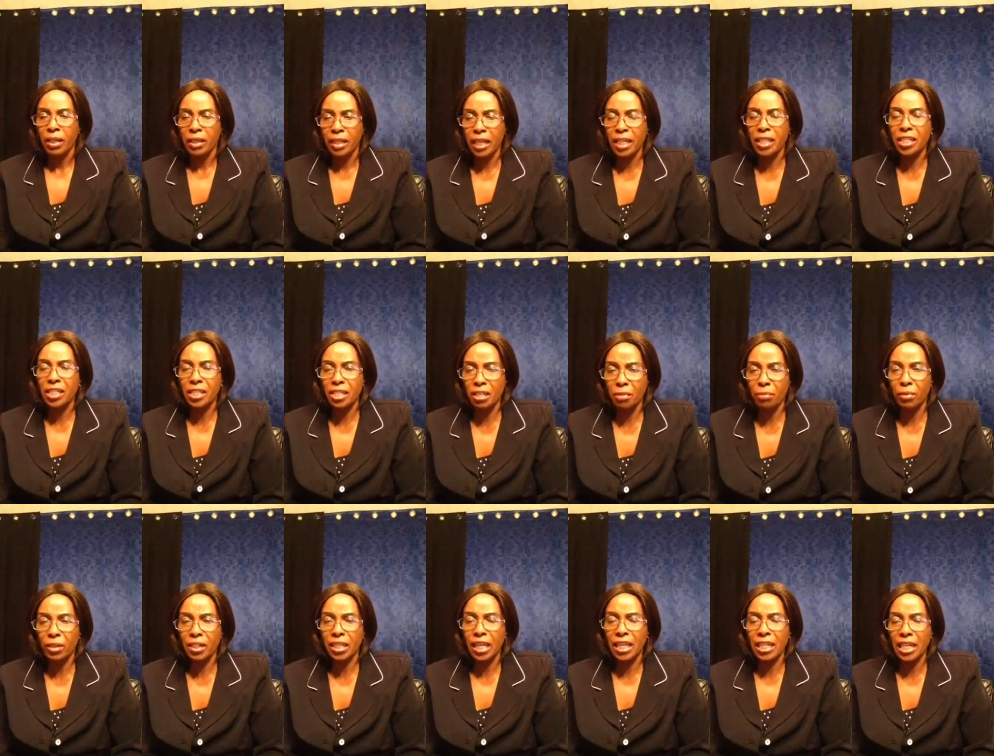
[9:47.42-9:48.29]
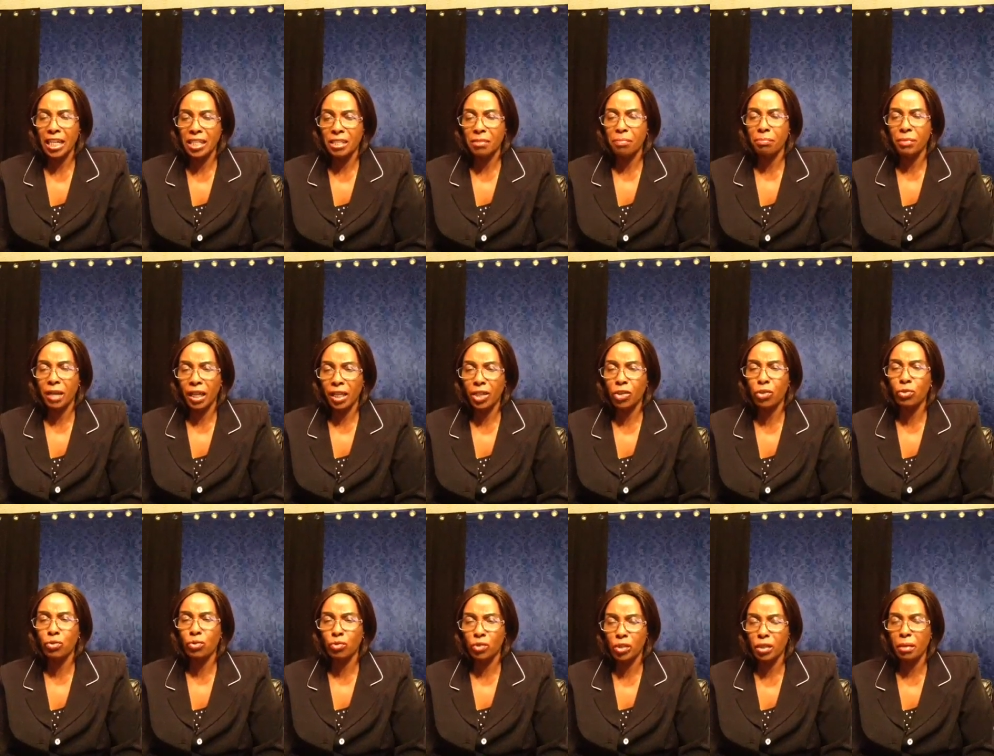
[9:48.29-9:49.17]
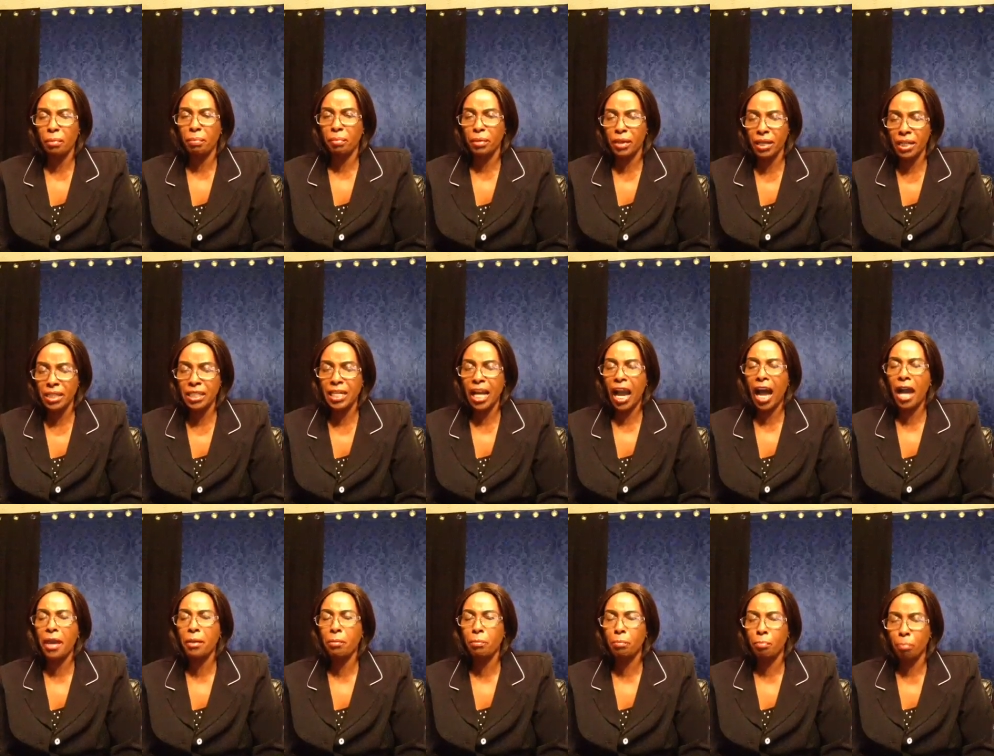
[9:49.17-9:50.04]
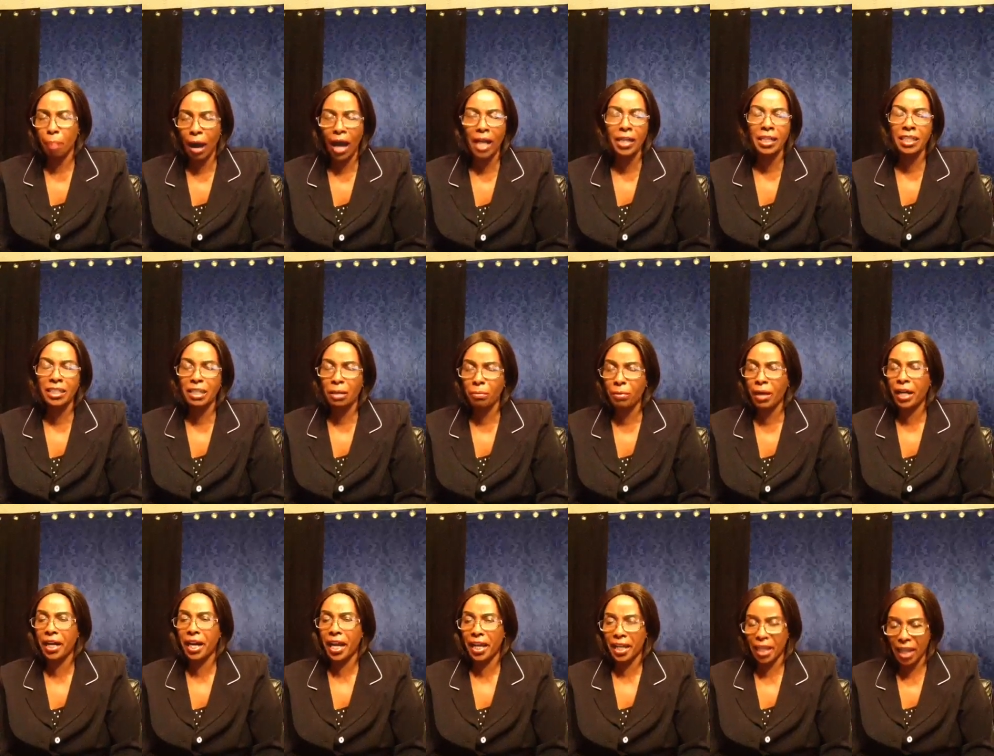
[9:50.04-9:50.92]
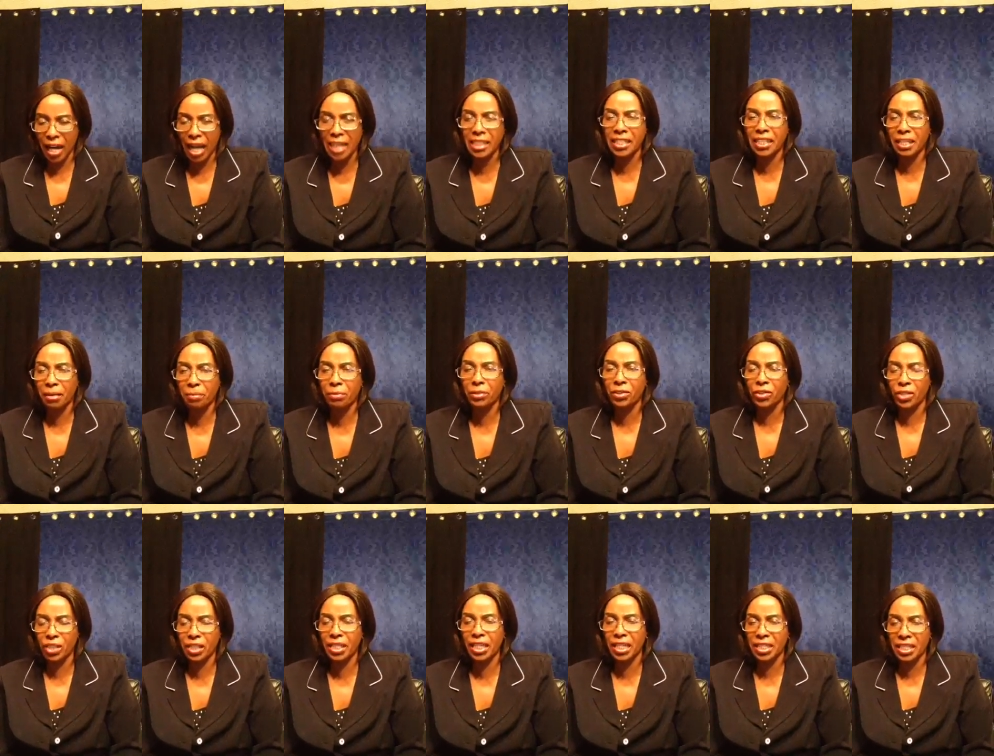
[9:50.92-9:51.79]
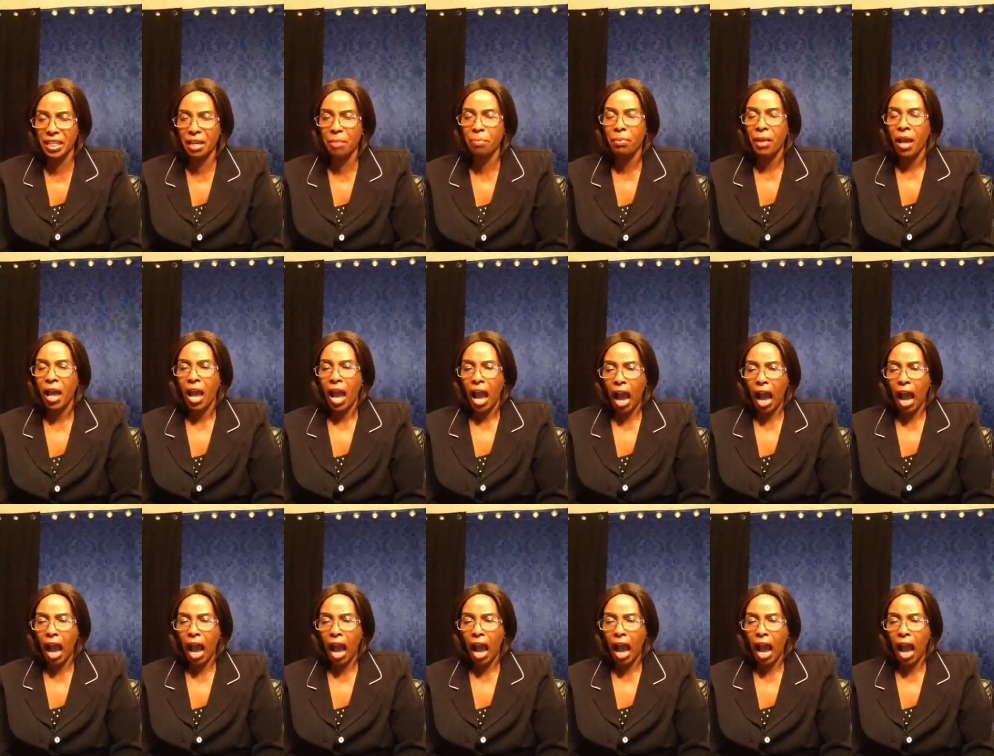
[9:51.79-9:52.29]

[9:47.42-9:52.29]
The demon that has made you to separate, I bind them and I cast them in Jesus' name.